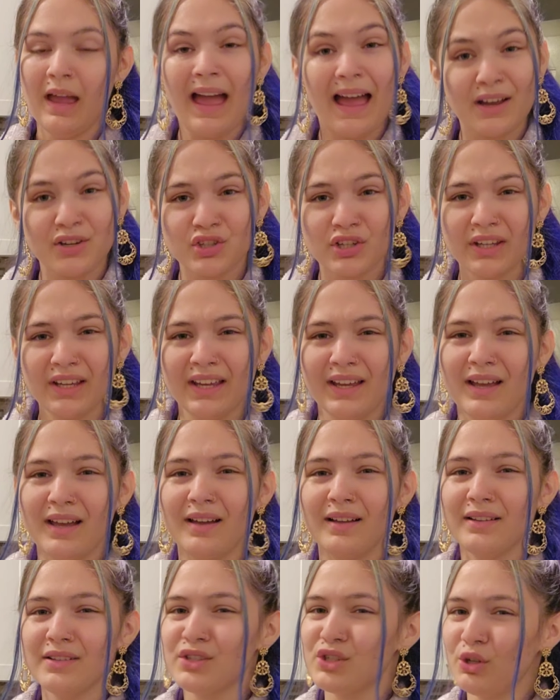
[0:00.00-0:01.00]

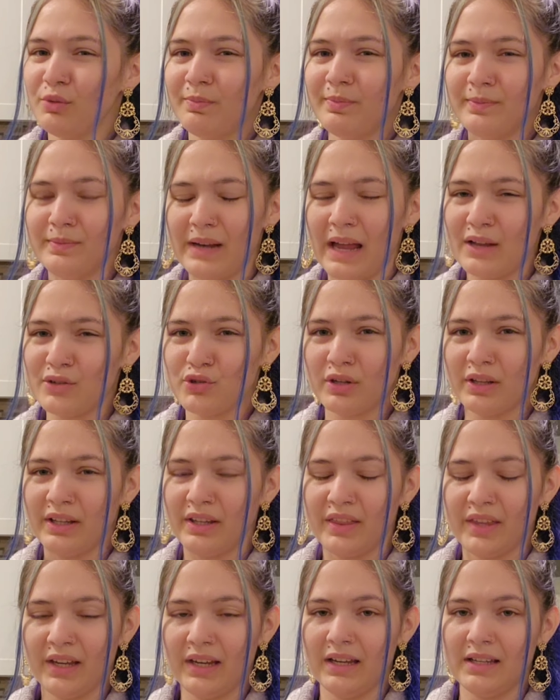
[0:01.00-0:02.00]
Actually, soup
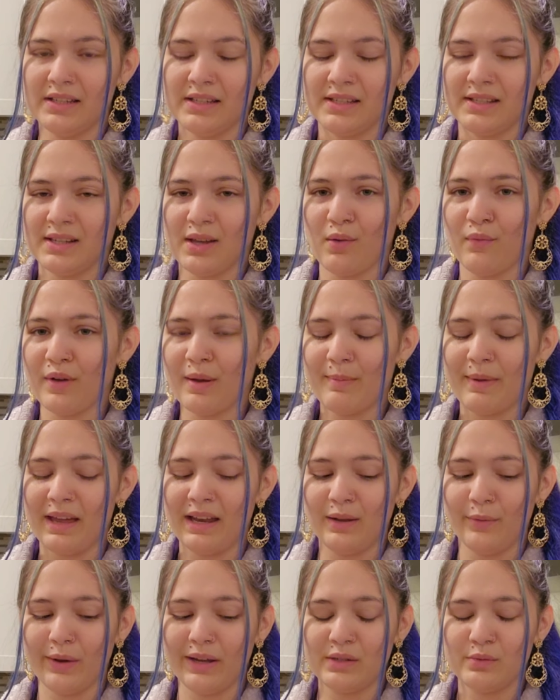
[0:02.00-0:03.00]
naturally thickens itself up
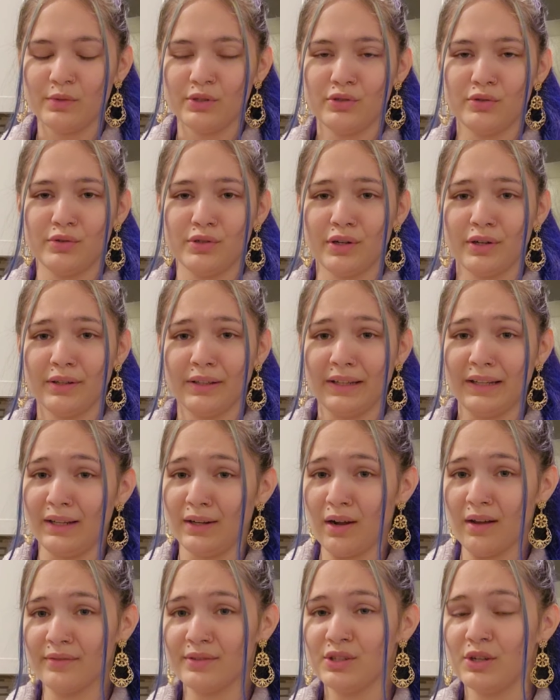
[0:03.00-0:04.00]
anyways once you turn the
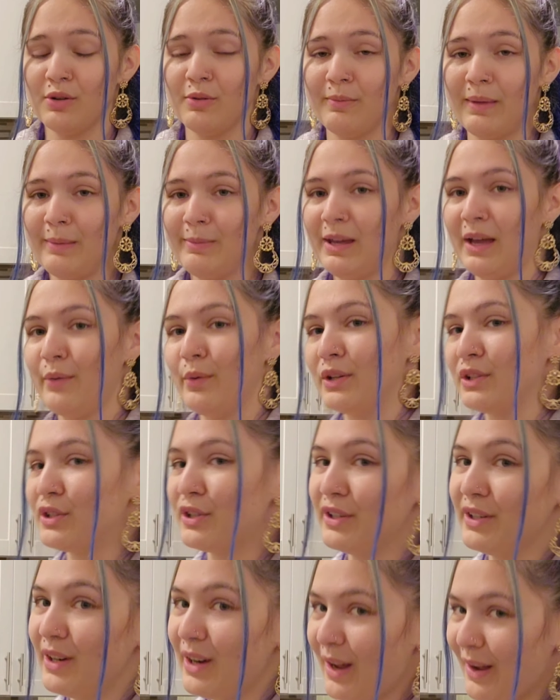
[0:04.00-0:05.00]
heat off, so maybe I will
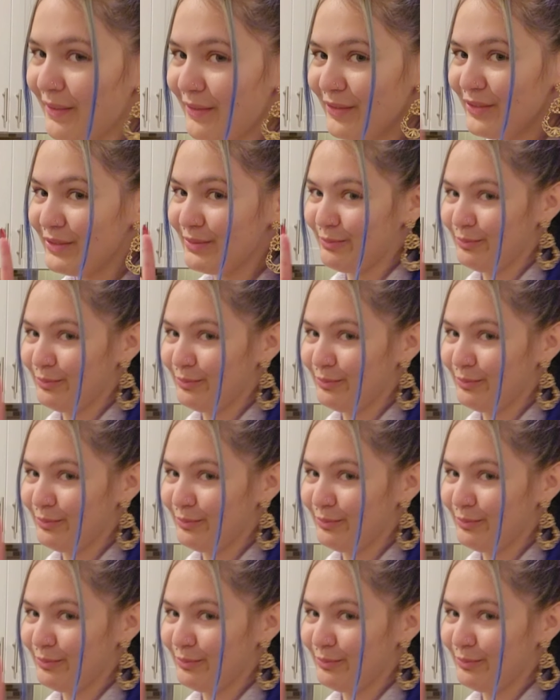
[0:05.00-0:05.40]
turn it off.